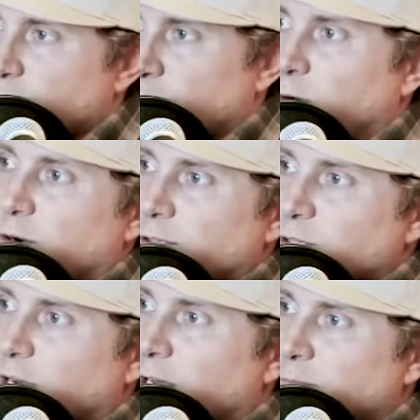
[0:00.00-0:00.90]
just promoting
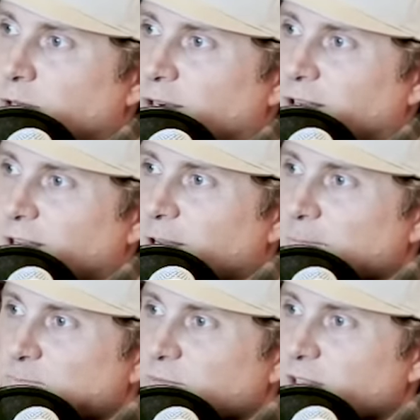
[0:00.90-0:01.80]
John, but
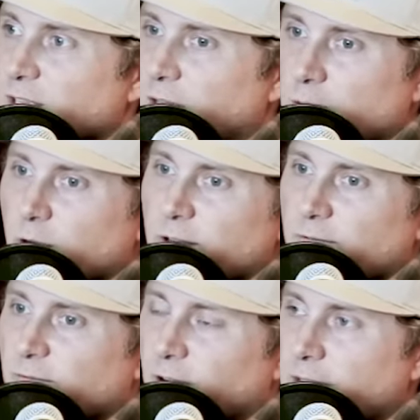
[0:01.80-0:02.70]
God, what a
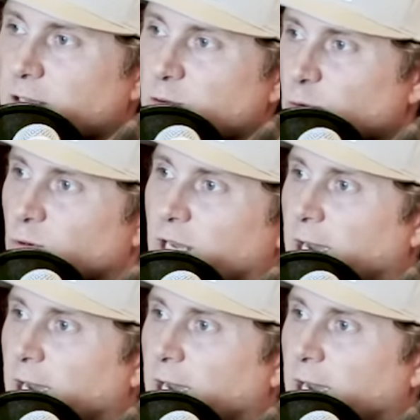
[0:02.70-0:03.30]
fucking cool